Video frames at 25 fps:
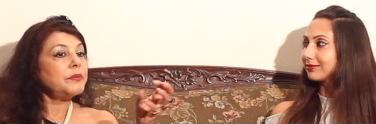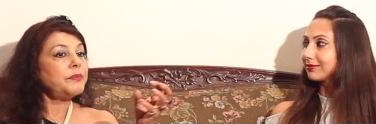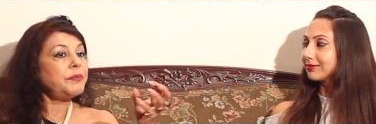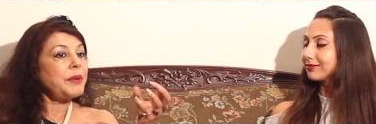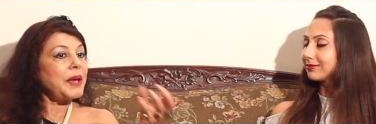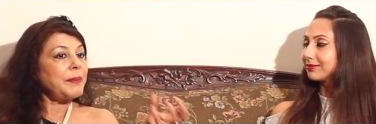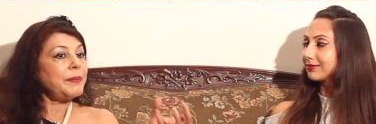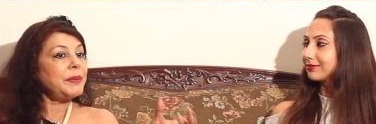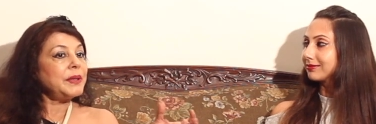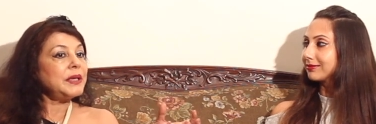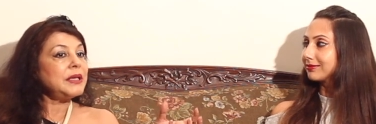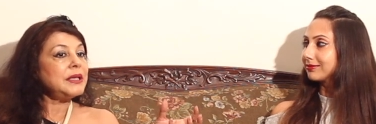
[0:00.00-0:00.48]

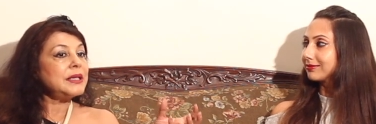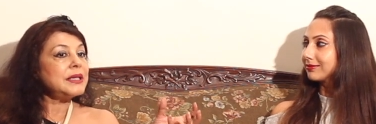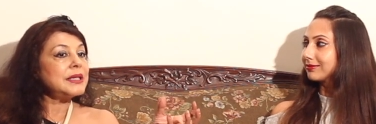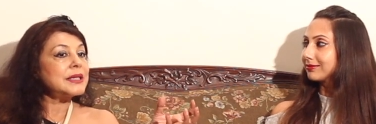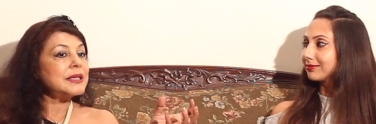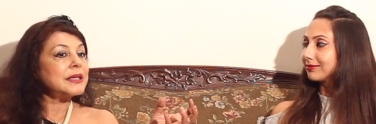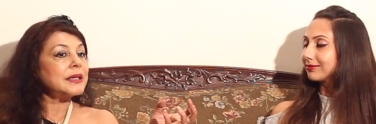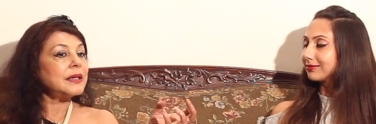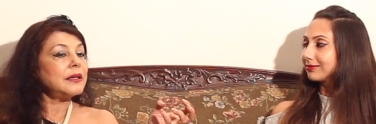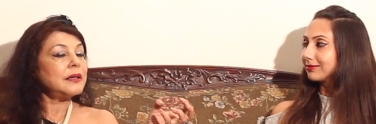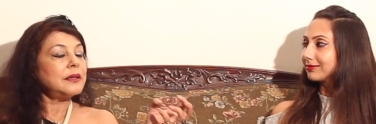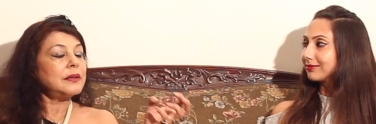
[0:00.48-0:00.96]

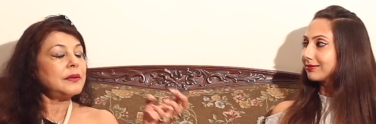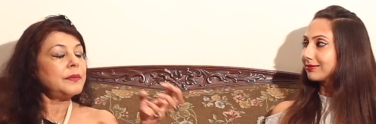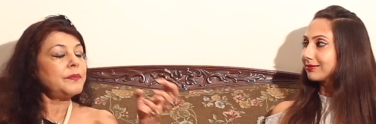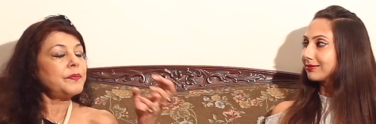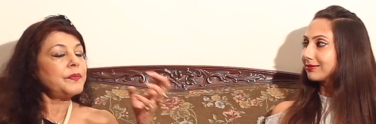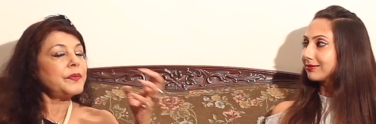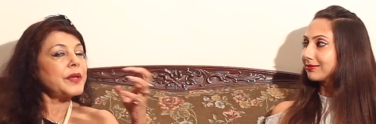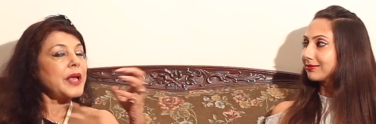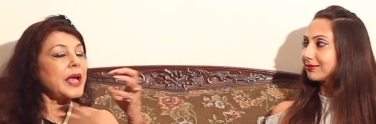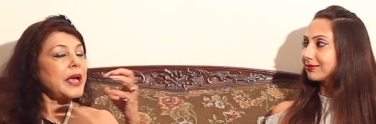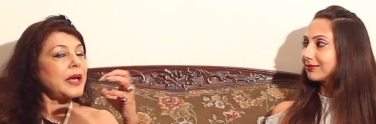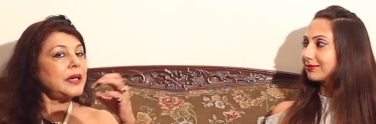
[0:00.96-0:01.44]
Speaker 1: pebbles
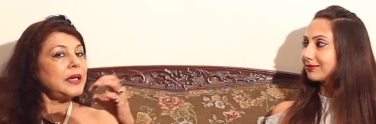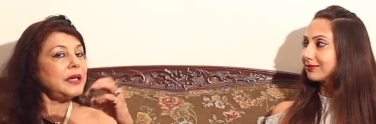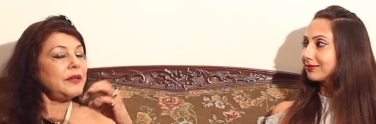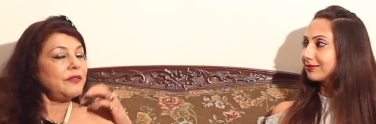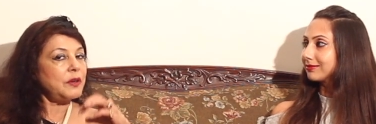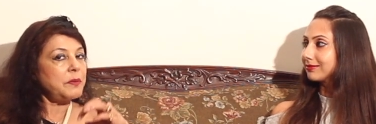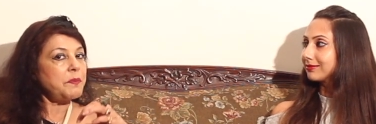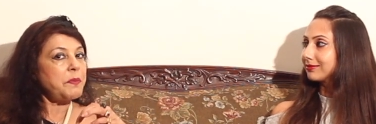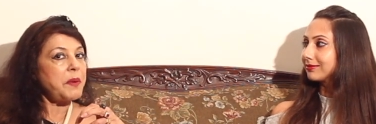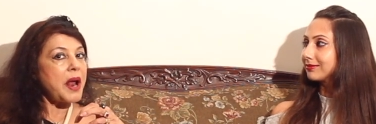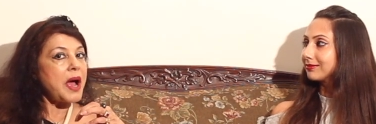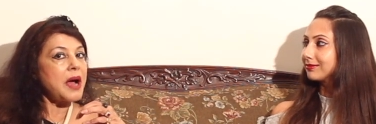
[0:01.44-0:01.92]
and
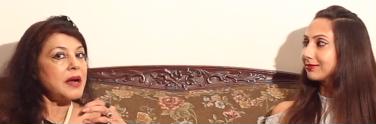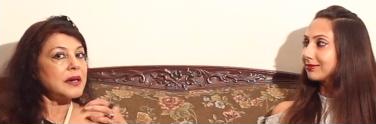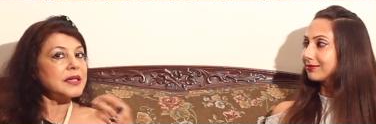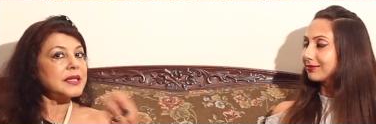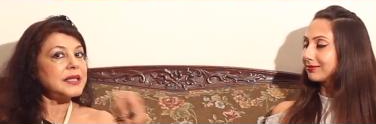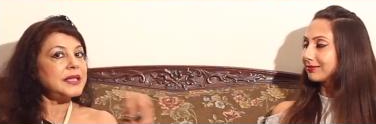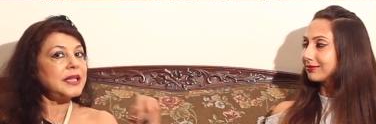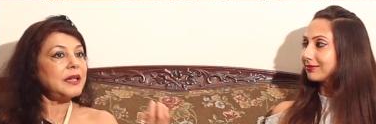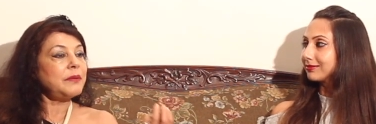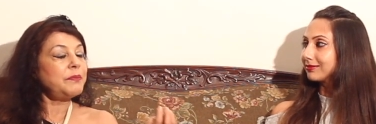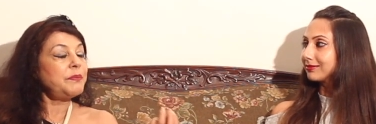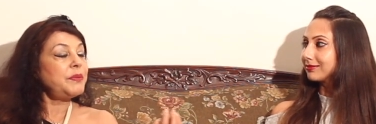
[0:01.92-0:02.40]
even
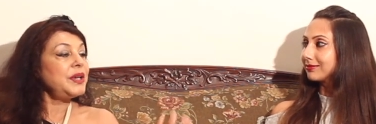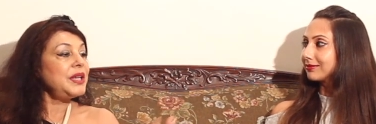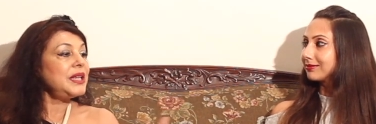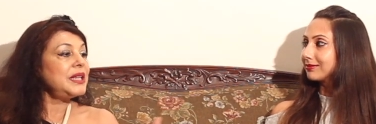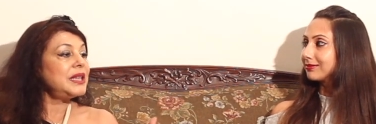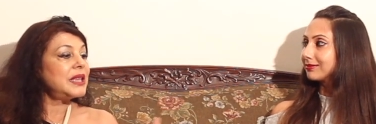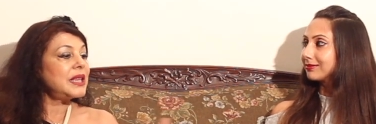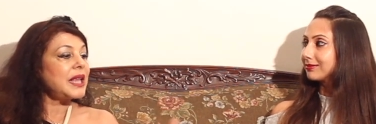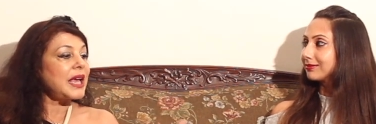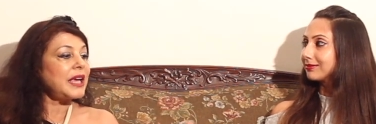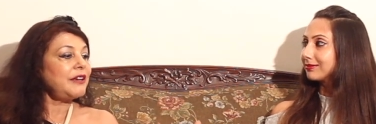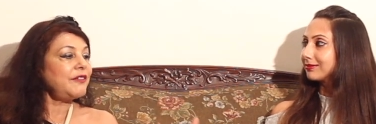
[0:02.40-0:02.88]
plants, they'll
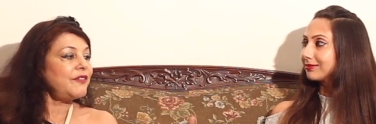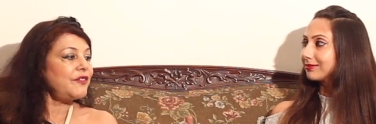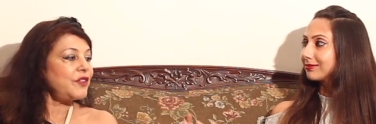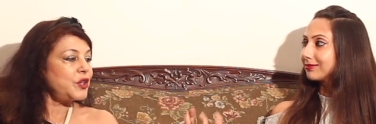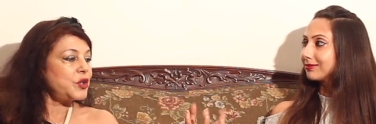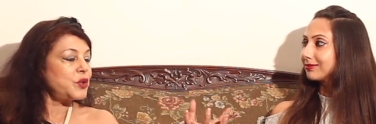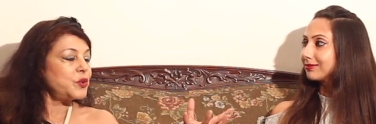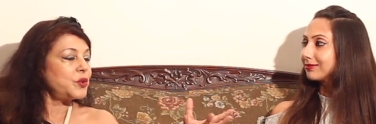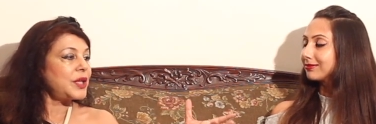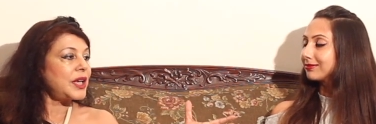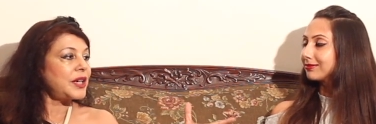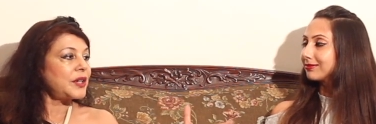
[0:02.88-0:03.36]
breathe life
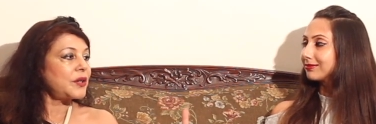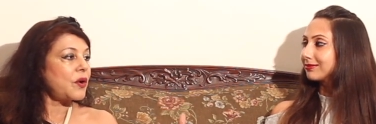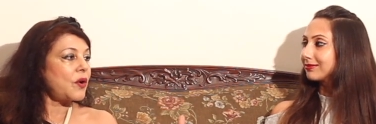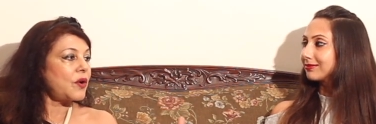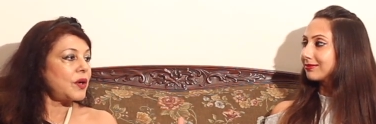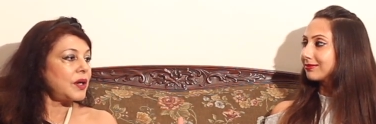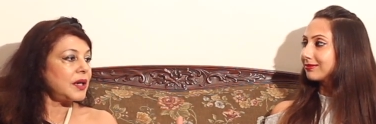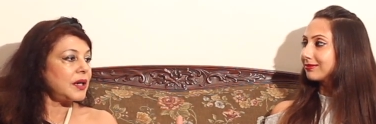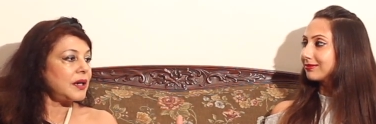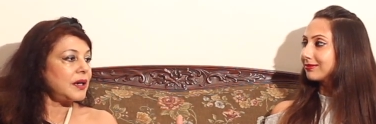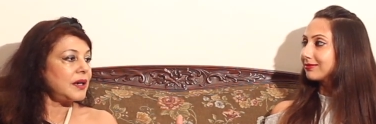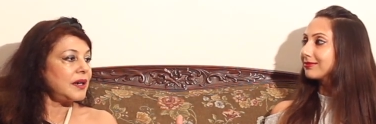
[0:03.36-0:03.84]
into that
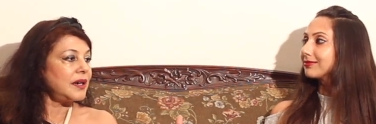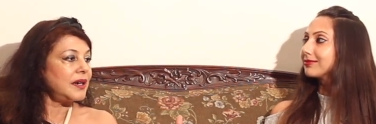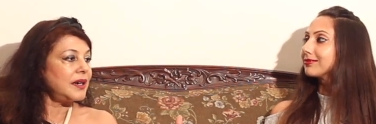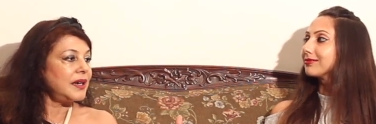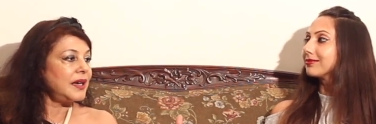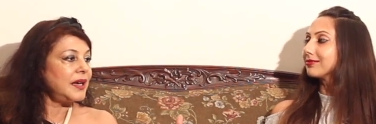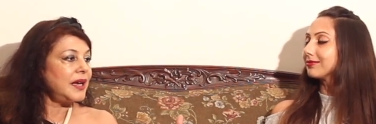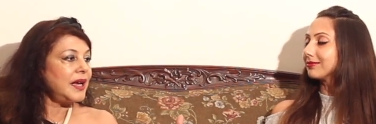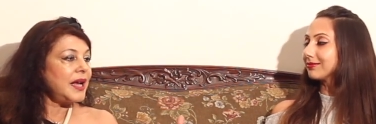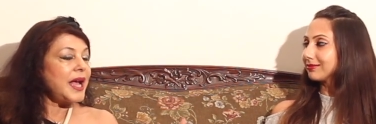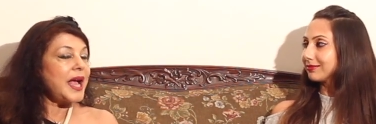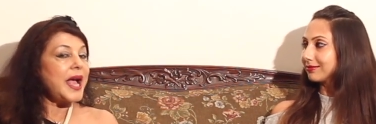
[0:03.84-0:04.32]
corner
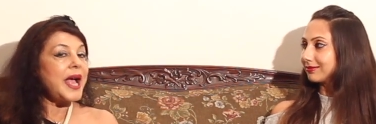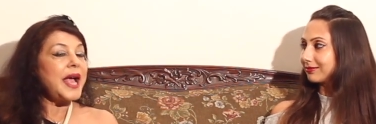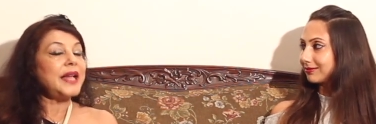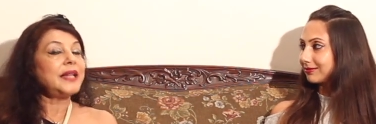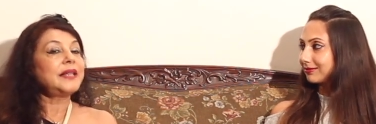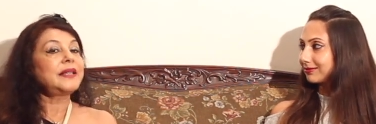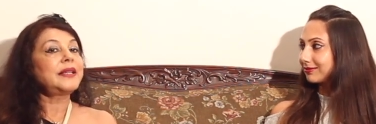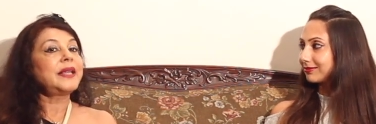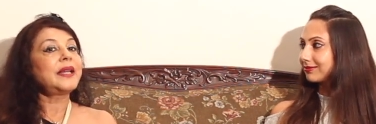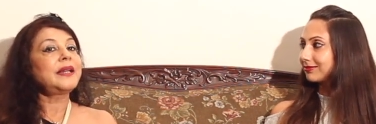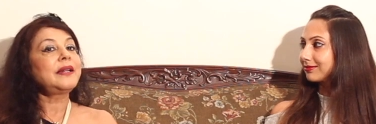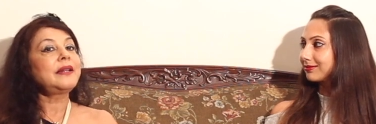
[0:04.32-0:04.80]

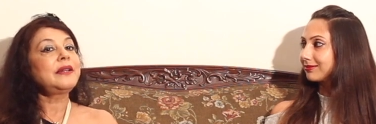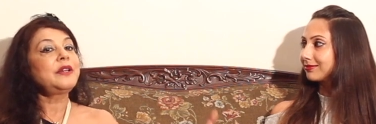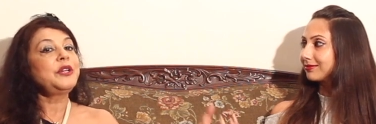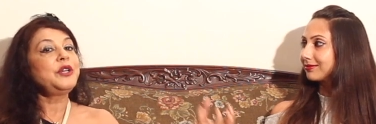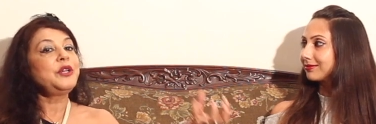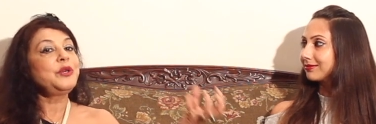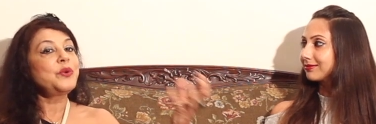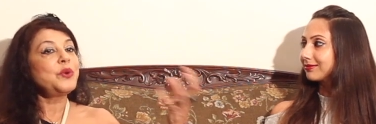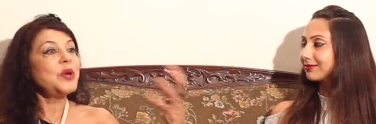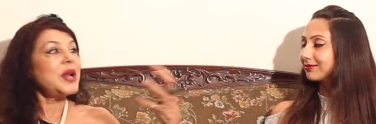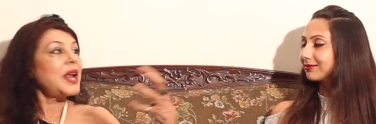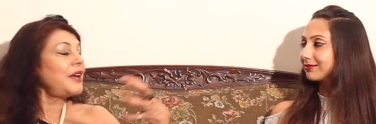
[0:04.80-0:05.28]
and then
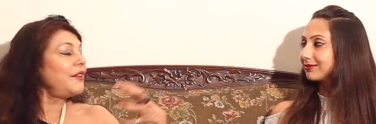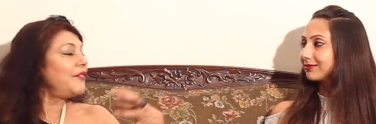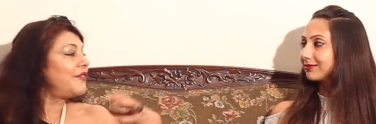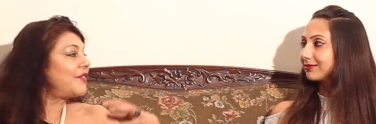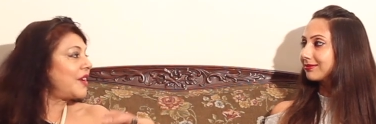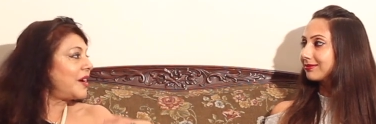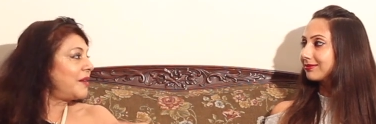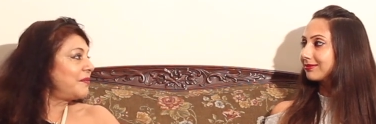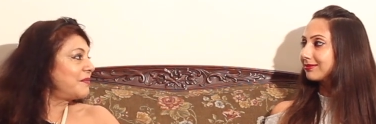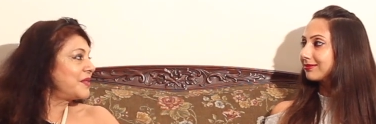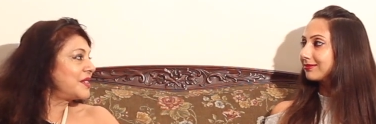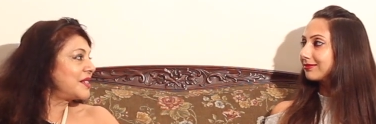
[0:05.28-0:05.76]
new life
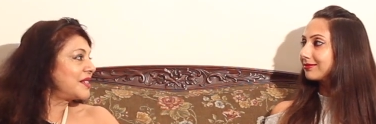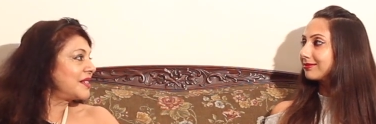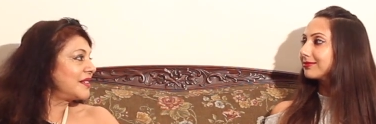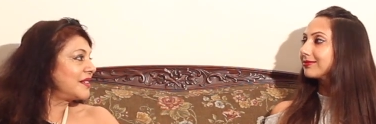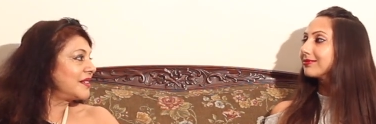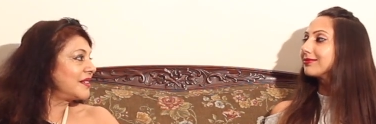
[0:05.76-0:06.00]
comes.